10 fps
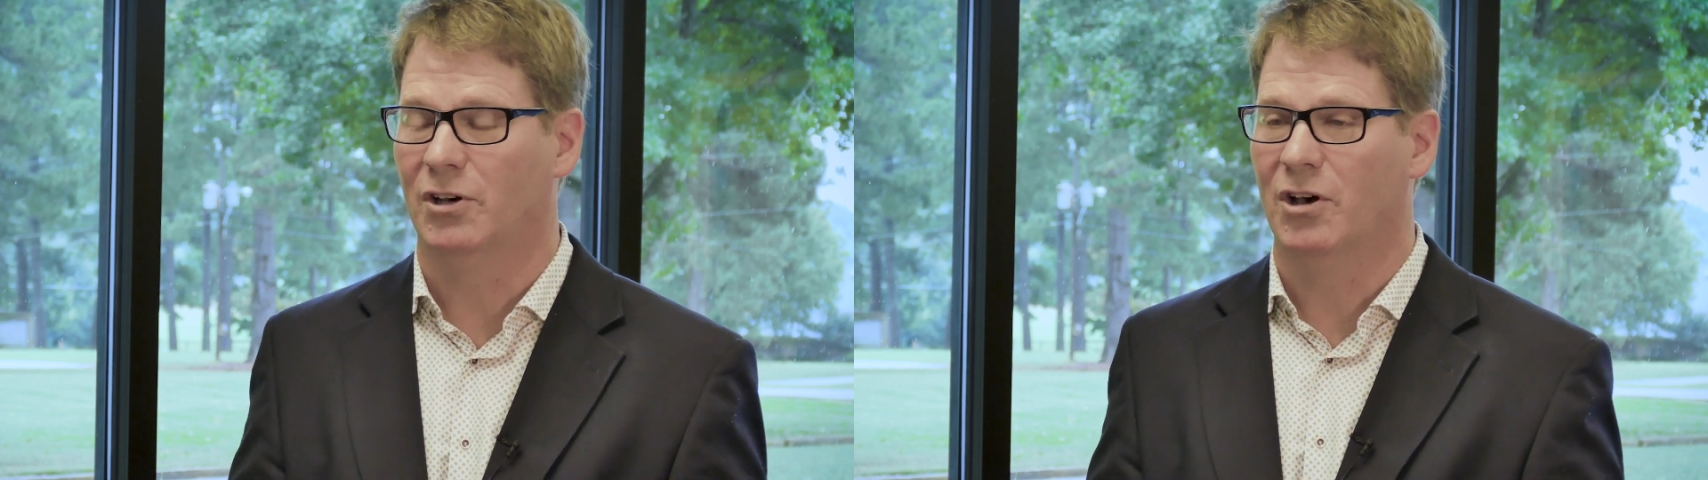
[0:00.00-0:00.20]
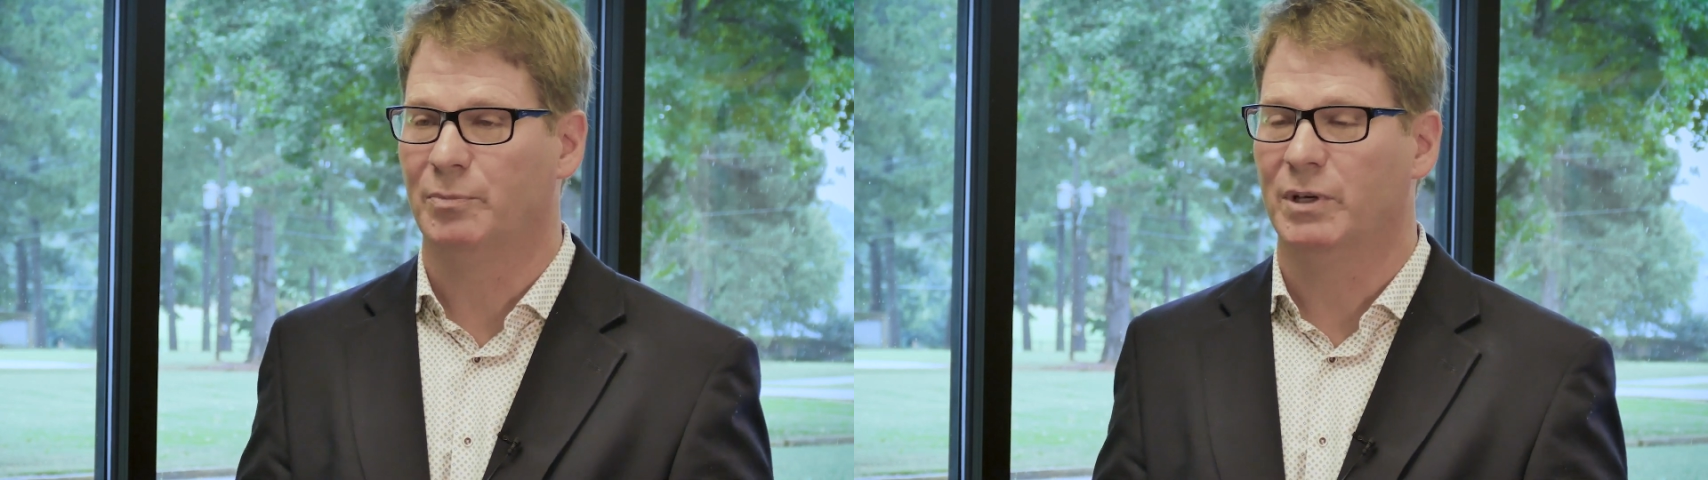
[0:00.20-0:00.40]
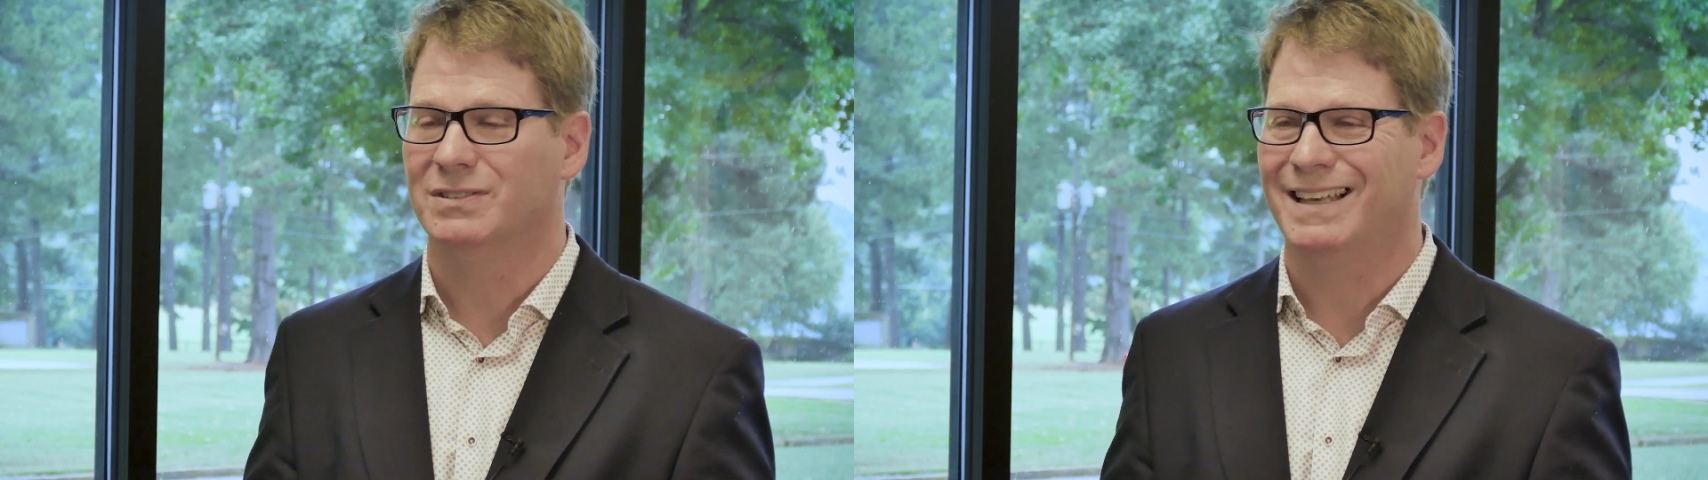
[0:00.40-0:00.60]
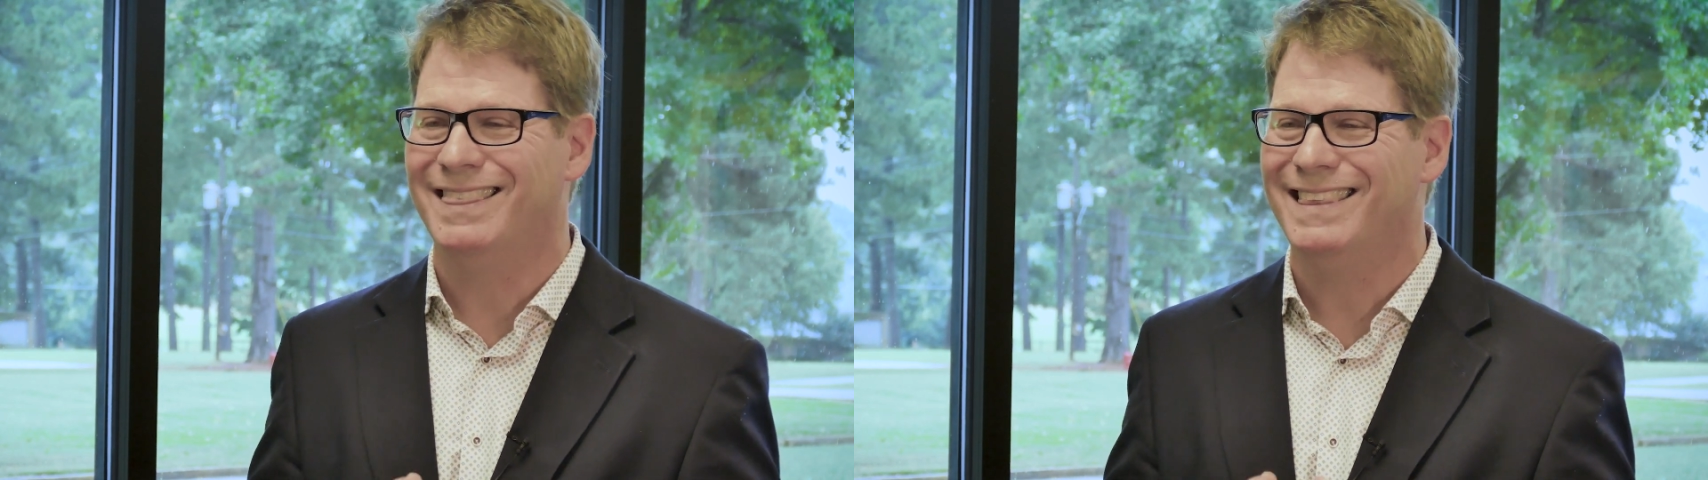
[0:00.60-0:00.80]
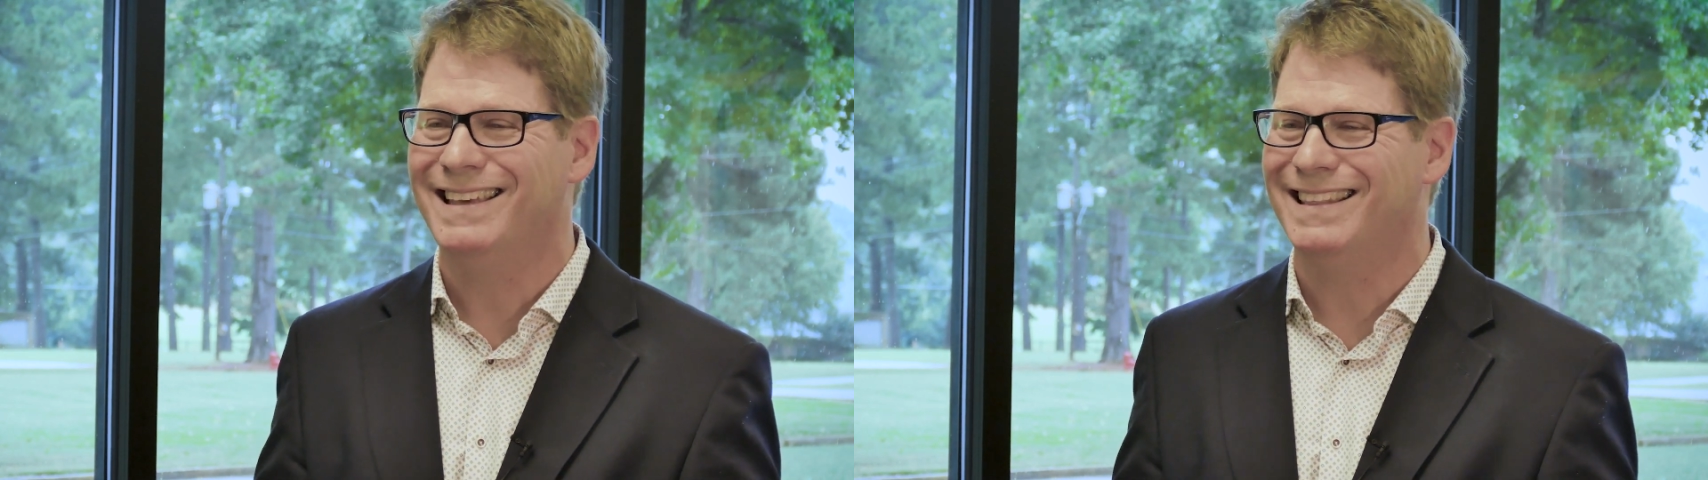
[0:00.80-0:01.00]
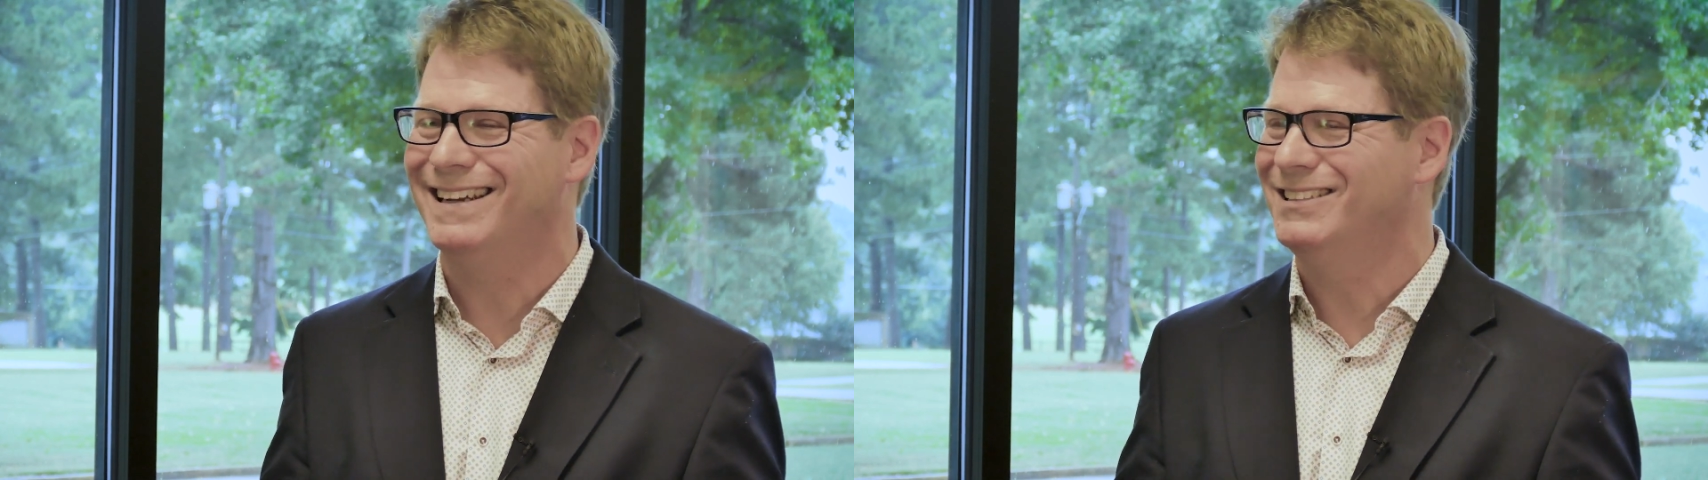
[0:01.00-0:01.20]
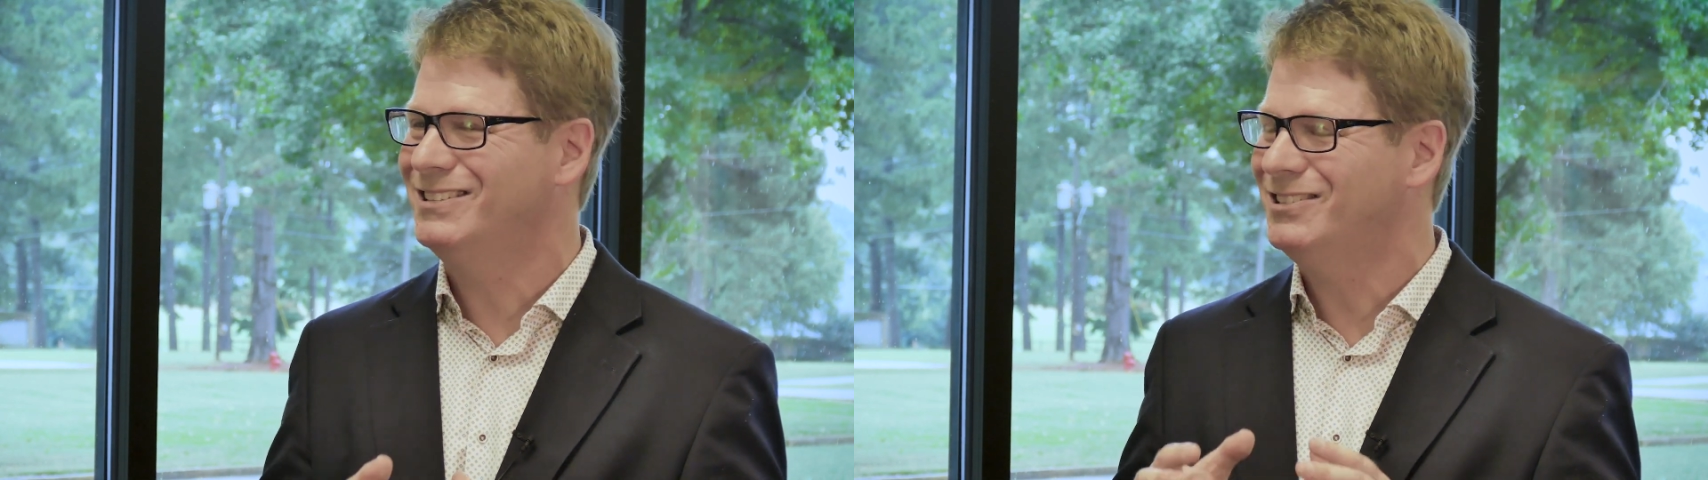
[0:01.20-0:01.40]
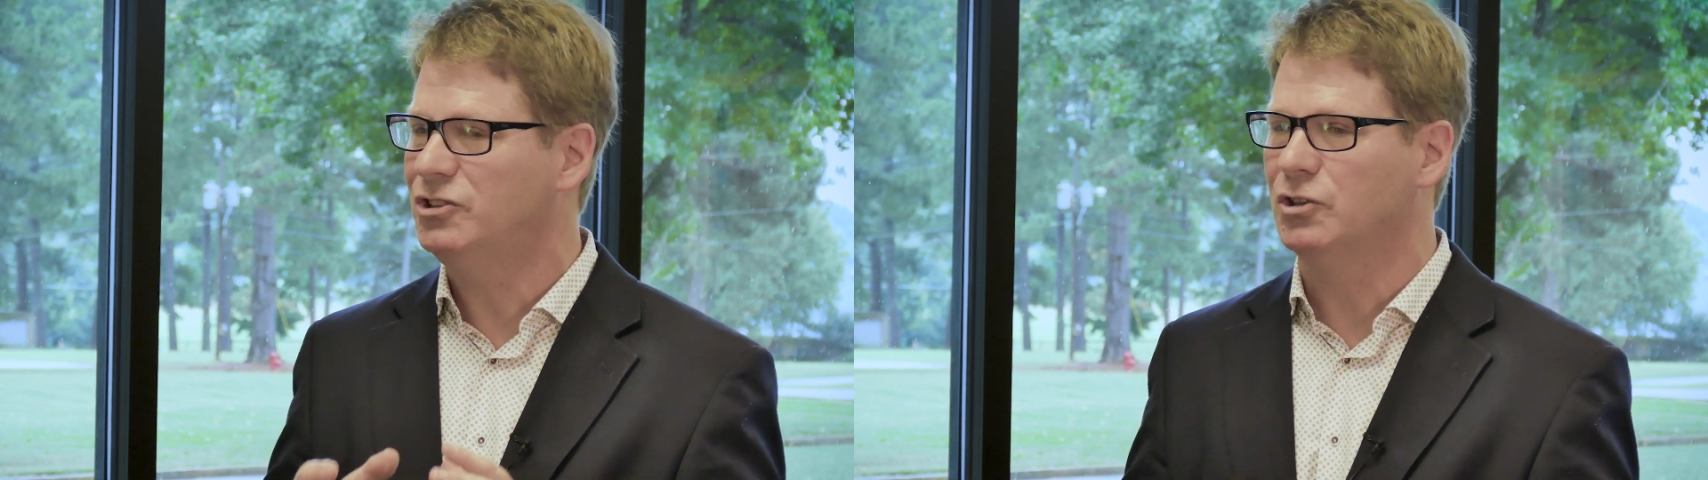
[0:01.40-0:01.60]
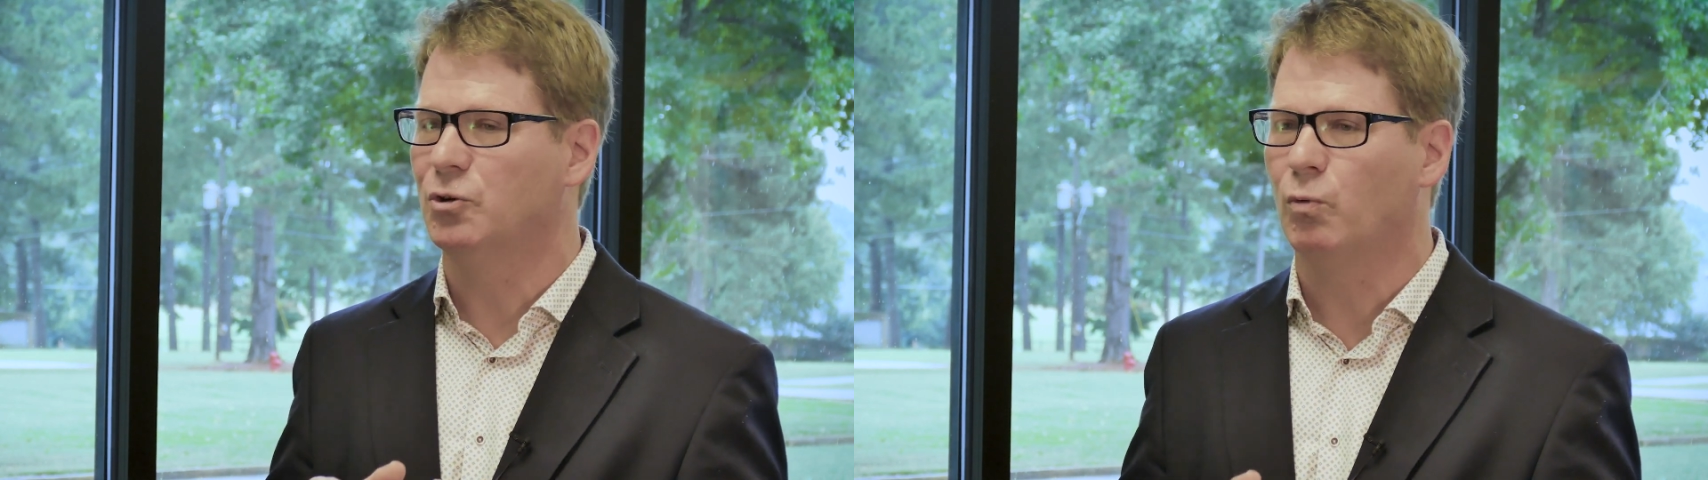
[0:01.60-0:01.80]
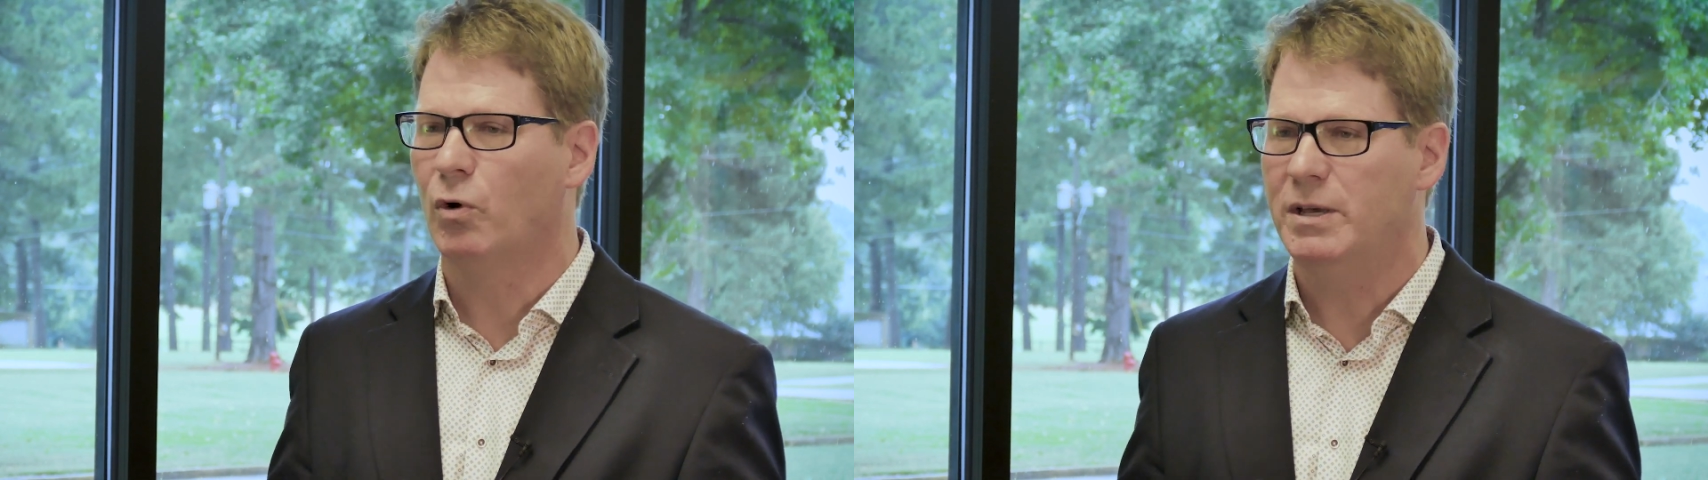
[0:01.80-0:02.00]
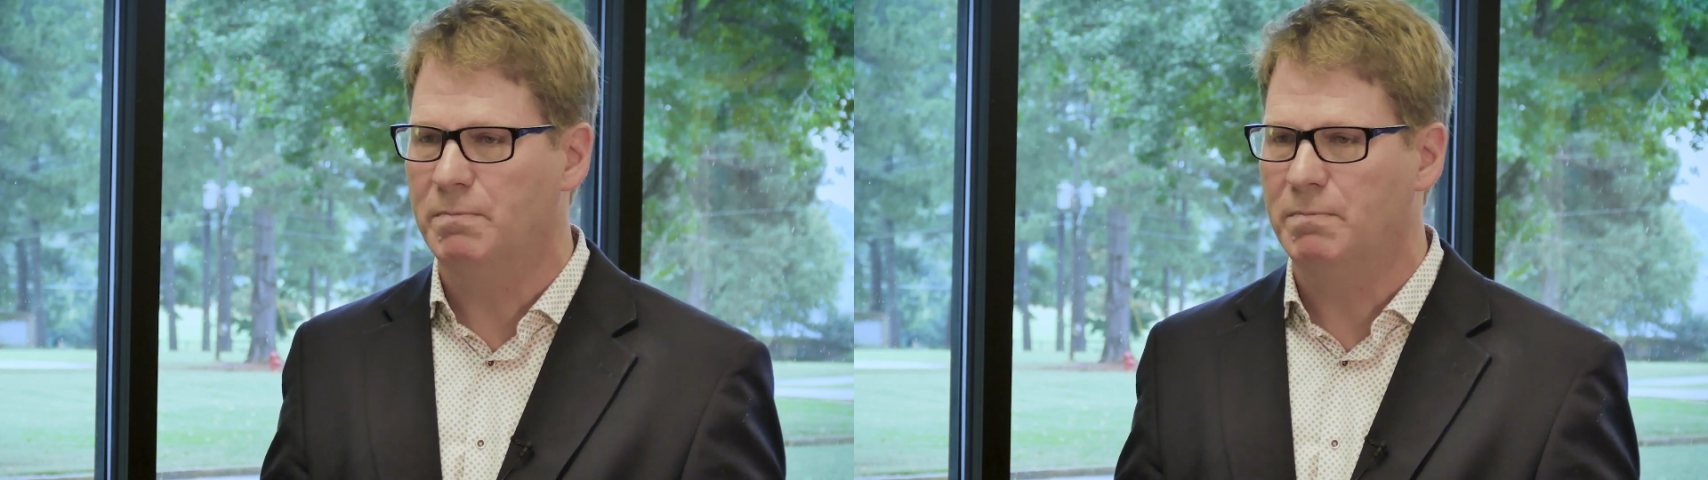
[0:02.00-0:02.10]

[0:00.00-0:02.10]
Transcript: talk because I think that is such a great